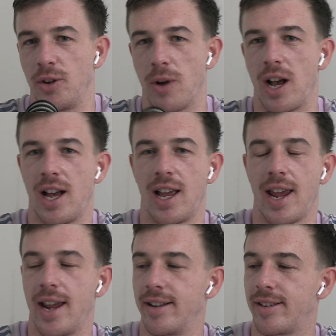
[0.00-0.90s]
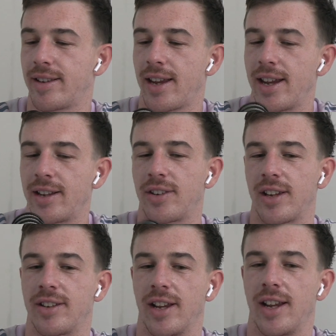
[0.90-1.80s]
you are, and
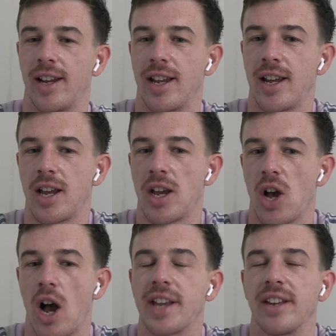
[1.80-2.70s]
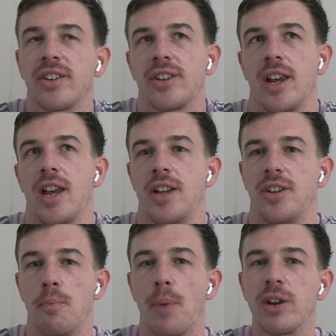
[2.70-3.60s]
I guess it's
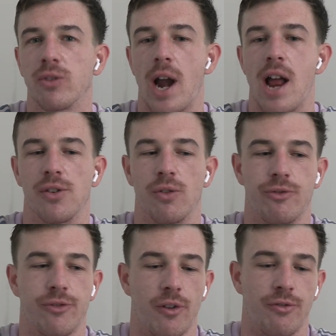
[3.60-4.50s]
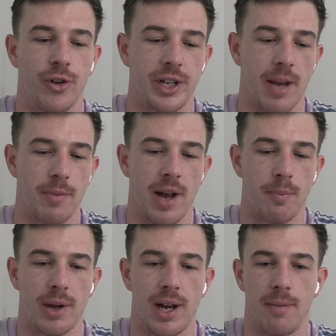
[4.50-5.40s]
a big round of footy coming
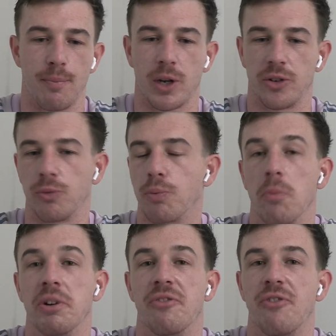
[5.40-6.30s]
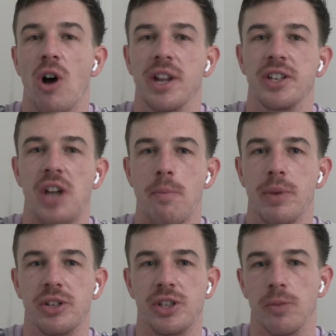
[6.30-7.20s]
up because it'll probably define the
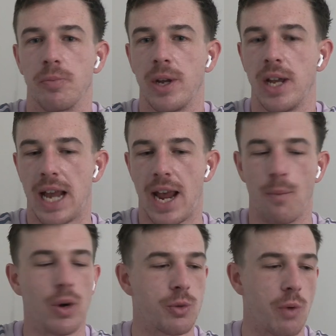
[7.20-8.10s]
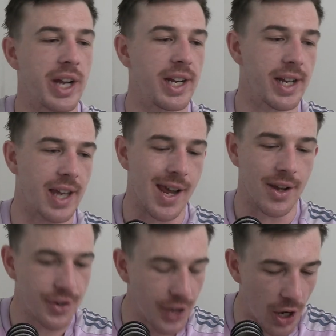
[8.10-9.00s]
championship and which way it
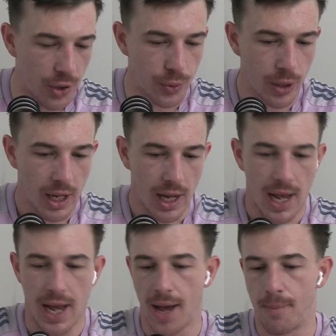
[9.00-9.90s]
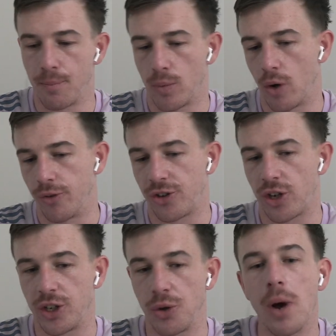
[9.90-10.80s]
can go.
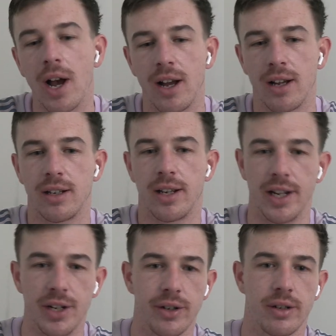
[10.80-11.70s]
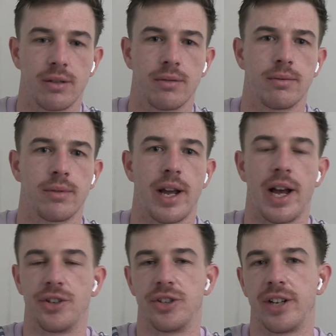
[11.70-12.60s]
Obviously, you are in
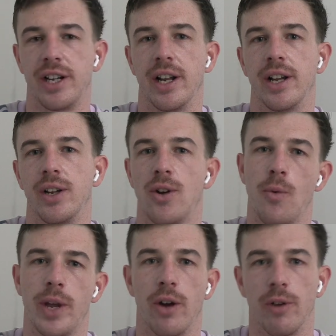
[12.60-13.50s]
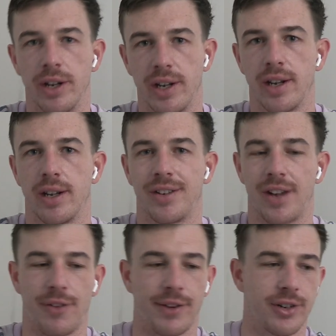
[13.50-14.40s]
Argentina. We are in
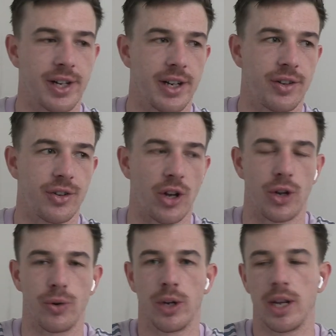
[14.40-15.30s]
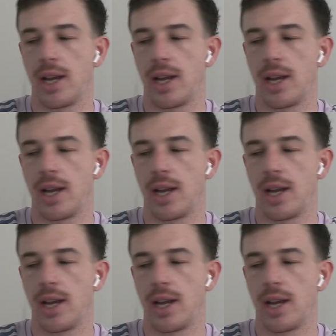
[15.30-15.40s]
South Africa, so